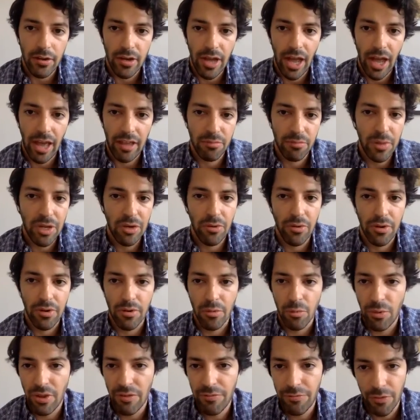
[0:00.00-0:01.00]
has been
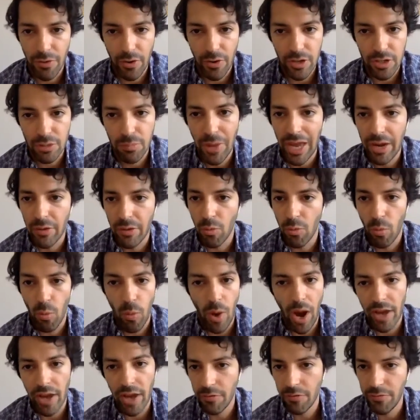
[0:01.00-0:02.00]
referred by
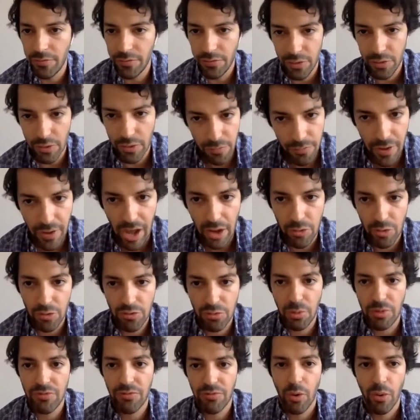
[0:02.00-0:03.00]
one of the
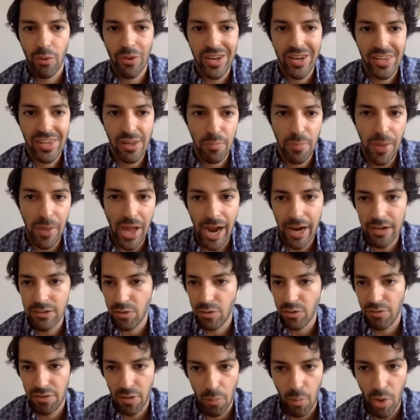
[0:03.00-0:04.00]
founders we've already backed,
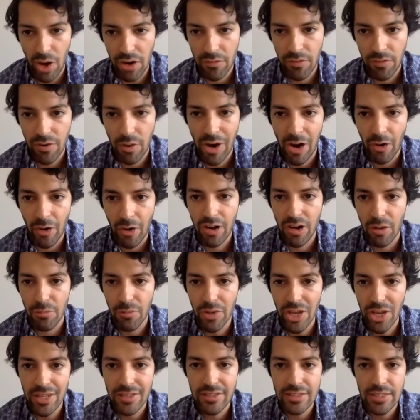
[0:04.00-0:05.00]
or someone from our
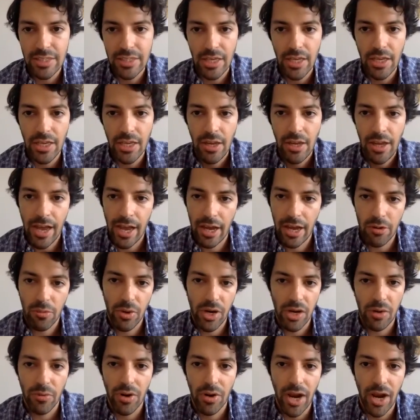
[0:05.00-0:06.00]
community, and
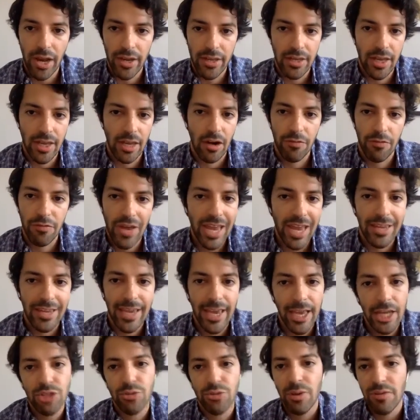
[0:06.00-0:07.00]
we would like kind of
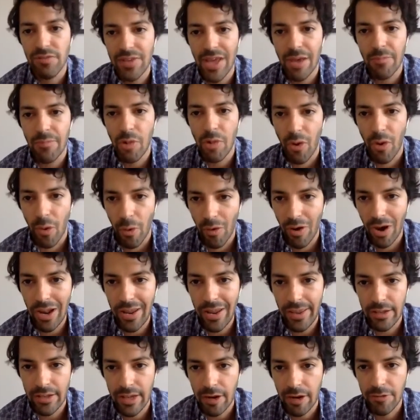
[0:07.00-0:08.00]
engage with them
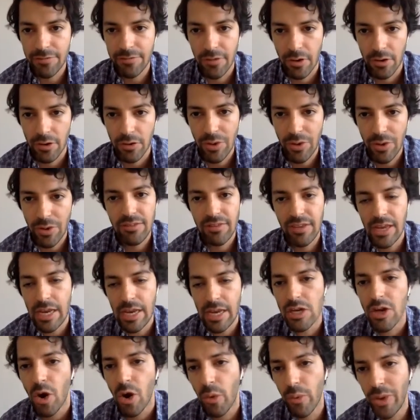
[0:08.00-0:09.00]
early in their
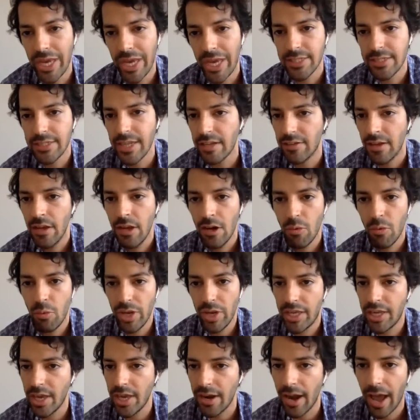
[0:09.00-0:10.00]
fundraising, knowing that we
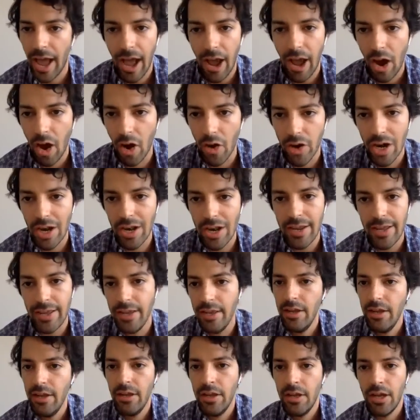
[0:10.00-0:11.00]
can
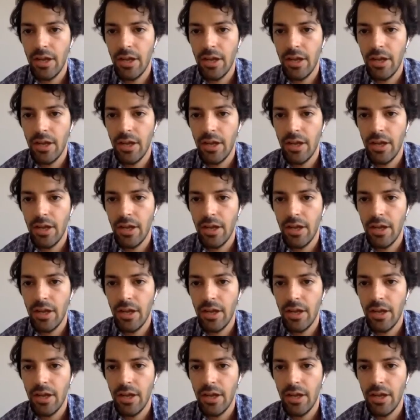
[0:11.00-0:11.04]
only